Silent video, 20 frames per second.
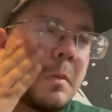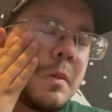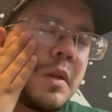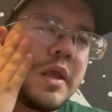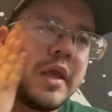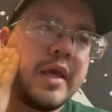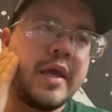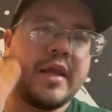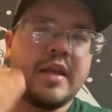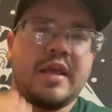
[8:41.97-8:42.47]

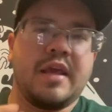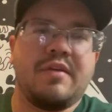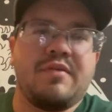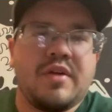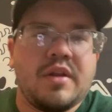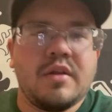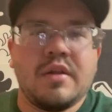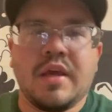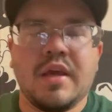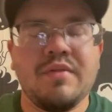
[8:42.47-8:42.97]
And
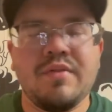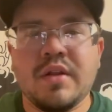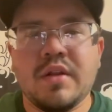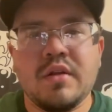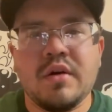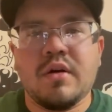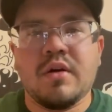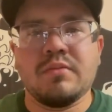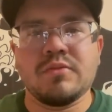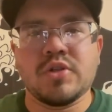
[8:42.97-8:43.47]
even
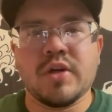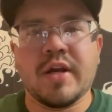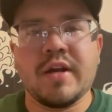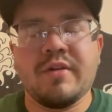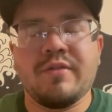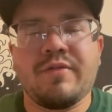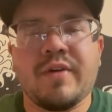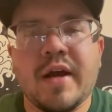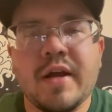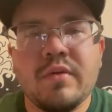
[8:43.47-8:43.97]
though I'm trying
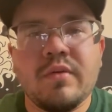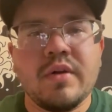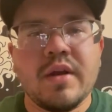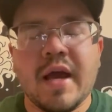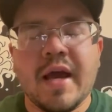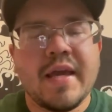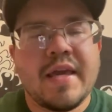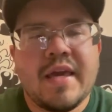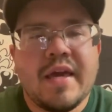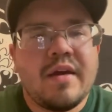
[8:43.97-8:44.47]
to find one,
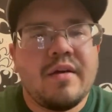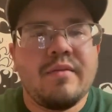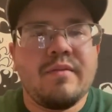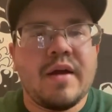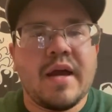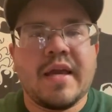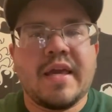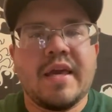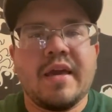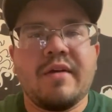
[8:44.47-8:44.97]
I
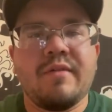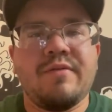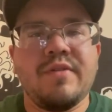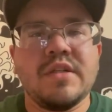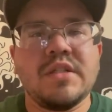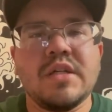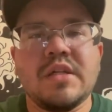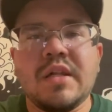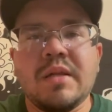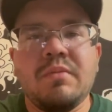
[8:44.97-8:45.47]
can't
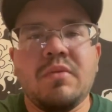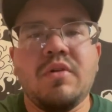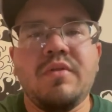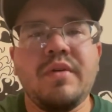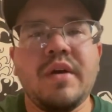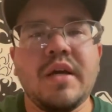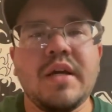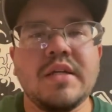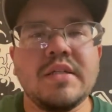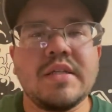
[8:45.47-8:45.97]
physically move
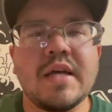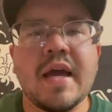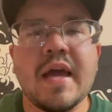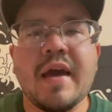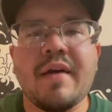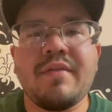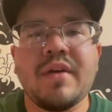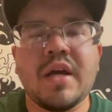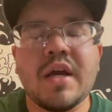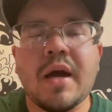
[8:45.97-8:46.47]
in because I
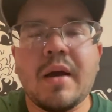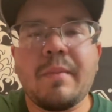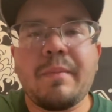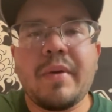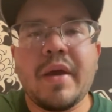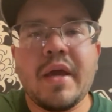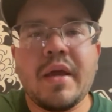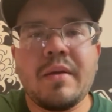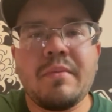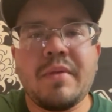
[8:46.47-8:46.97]
haven't got
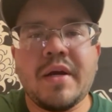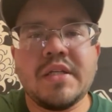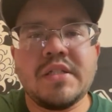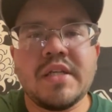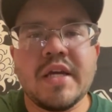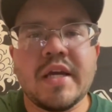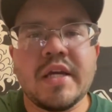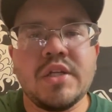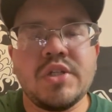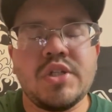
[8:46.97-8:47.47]
paid my
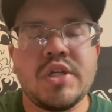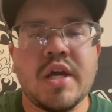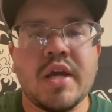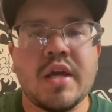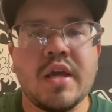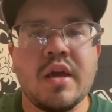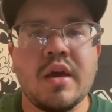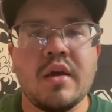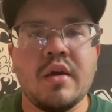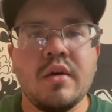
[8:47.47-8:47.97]
second
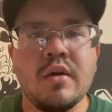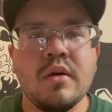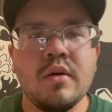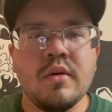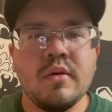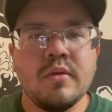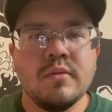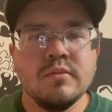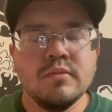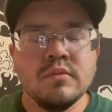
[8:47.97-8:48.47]
check yet.
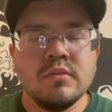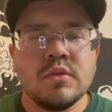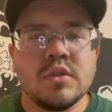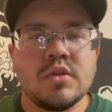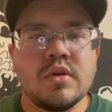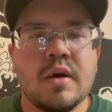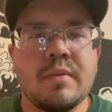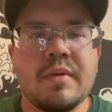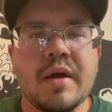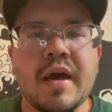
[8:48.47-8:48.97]

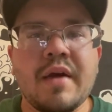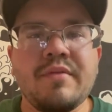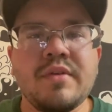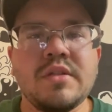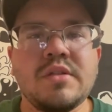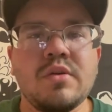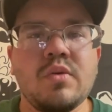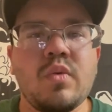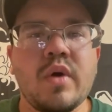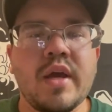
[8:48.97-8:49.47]
So I'm having
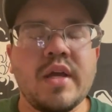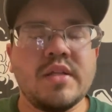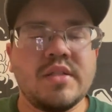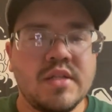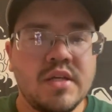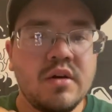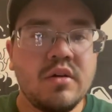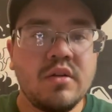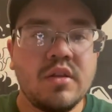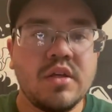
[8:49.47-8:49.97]
to wait
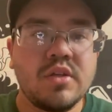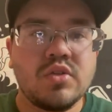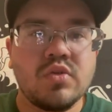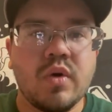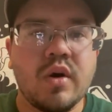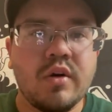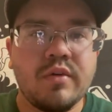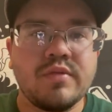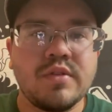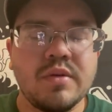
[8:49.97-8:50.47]
till the
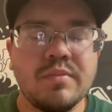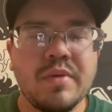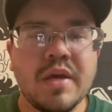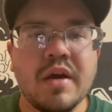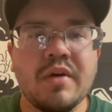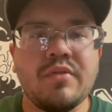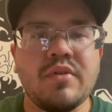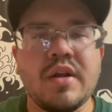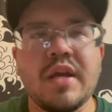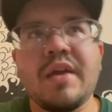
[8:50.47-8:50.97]
12th to be
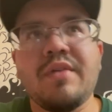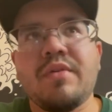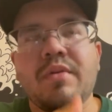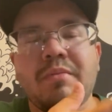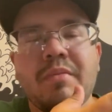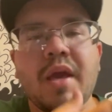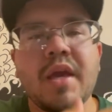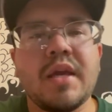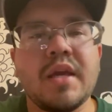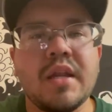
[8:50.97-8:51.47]
able to
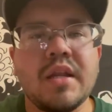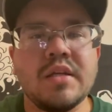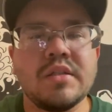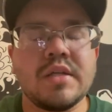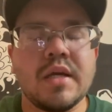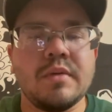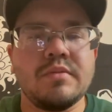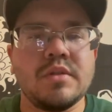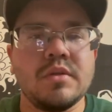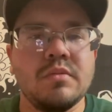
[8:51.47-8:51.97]
even make any
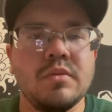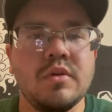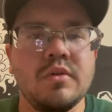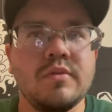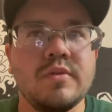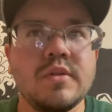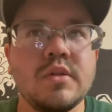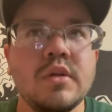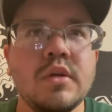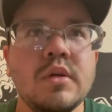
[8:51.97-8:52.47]
types of moves.